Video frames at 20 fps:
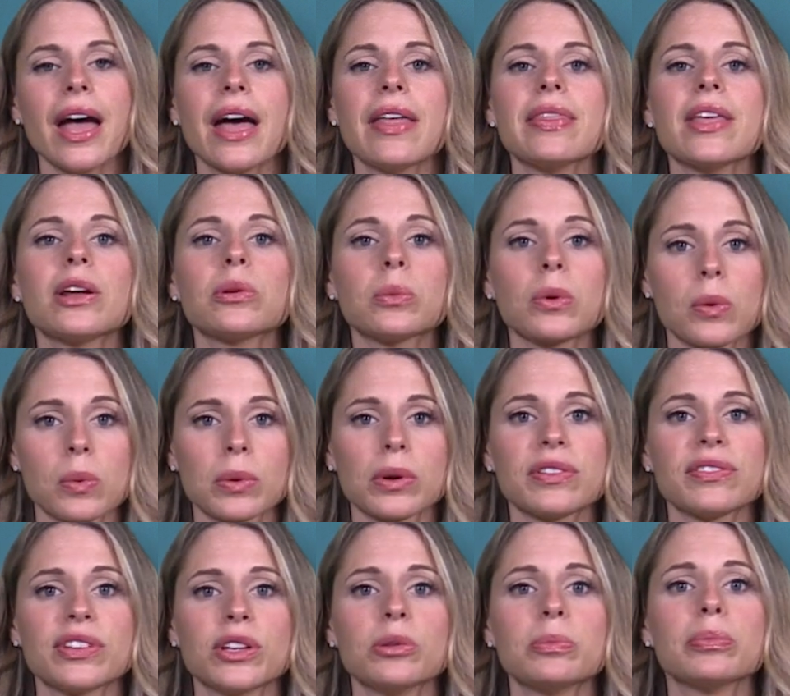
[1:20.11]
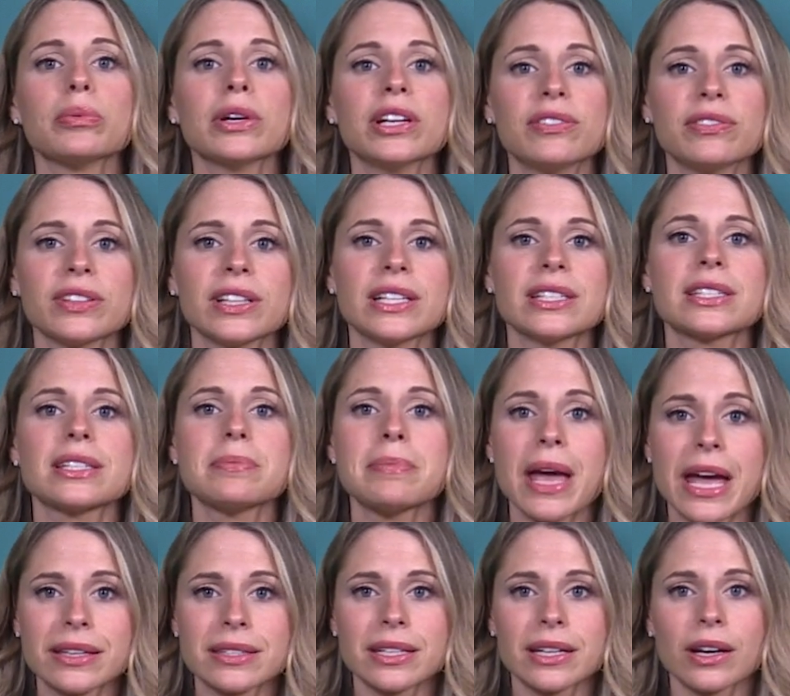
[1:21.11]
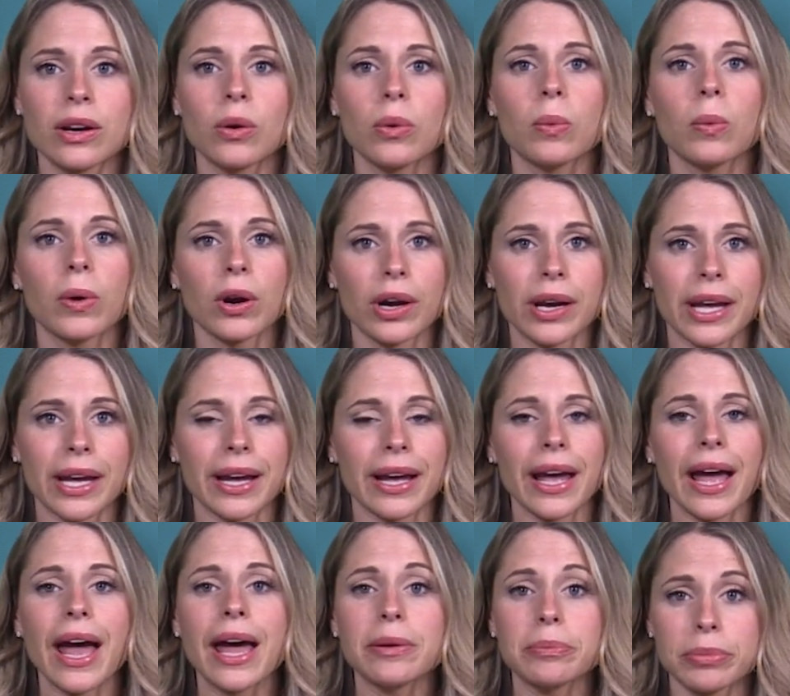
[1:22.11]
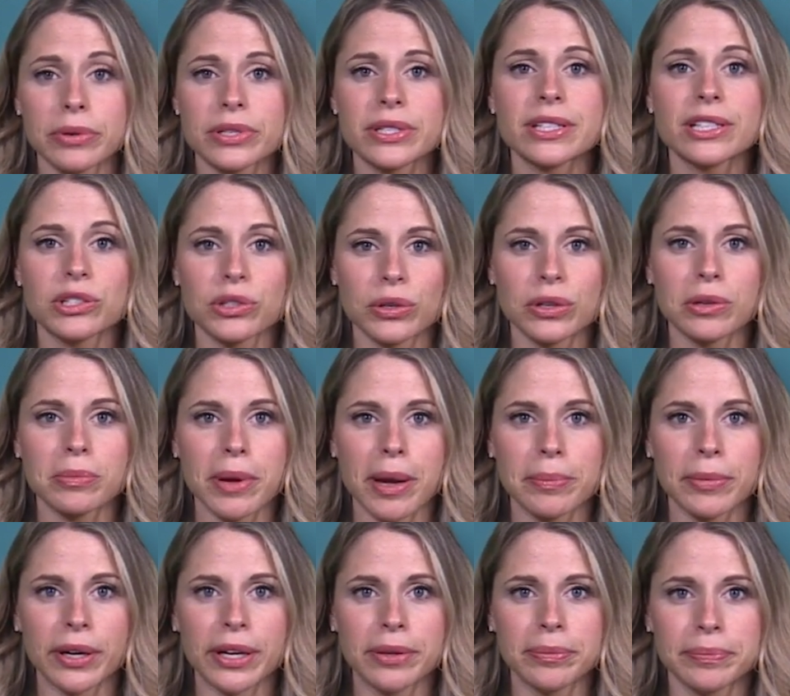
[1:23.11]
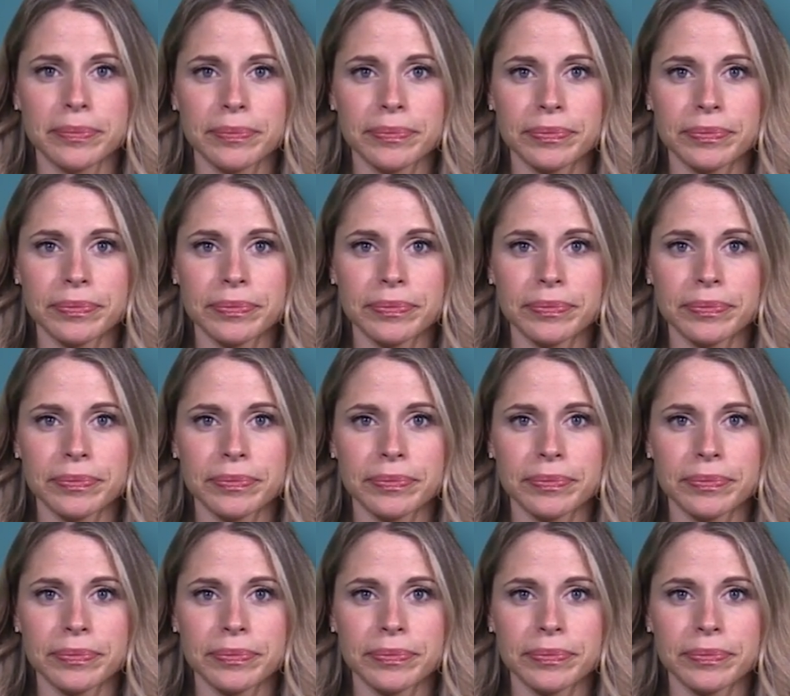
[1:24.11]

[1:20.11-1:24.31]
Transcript: and then we'll review briefly semantic, working, and procedural memory.